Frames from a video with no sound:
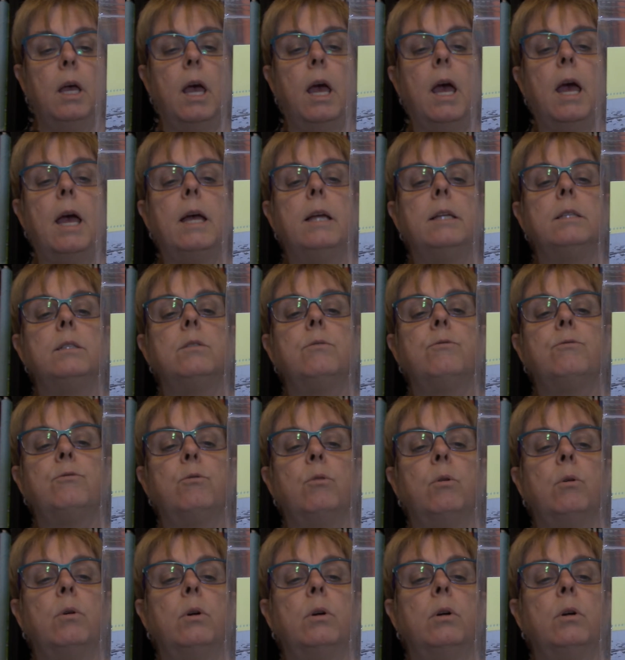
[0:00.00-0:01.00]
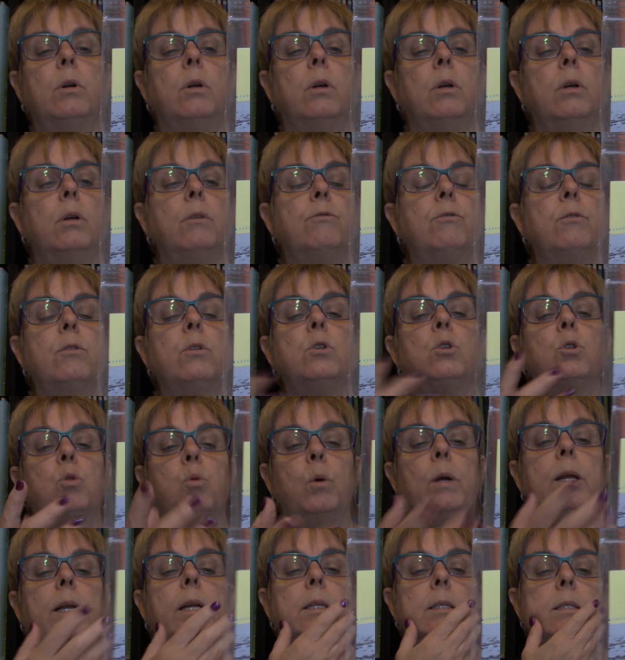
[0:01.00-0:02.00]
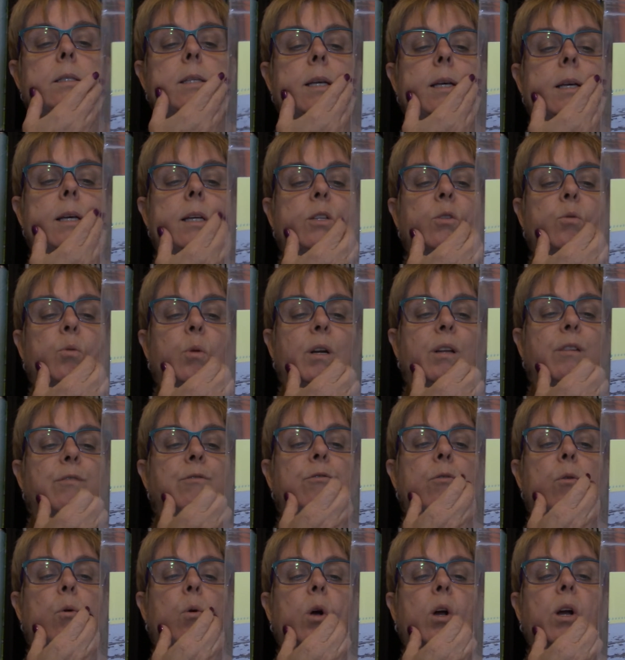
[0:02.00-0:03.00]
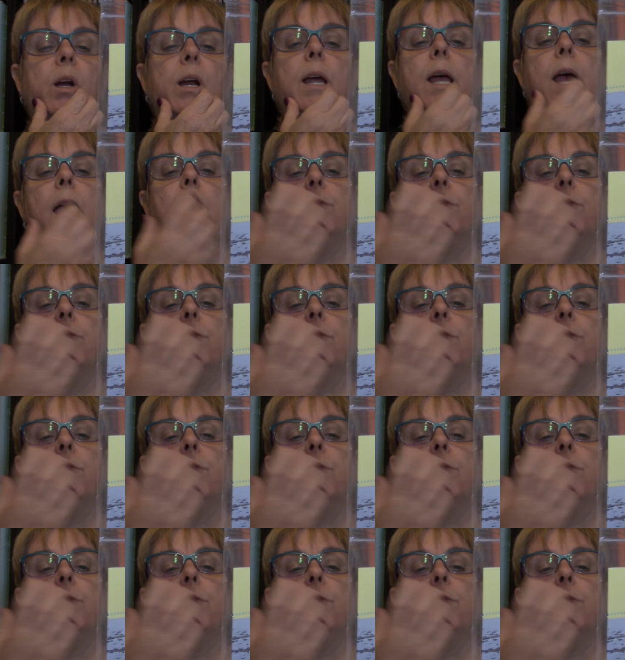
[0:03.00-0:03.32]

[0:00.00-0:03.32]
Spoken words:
And for the twin, it's 24.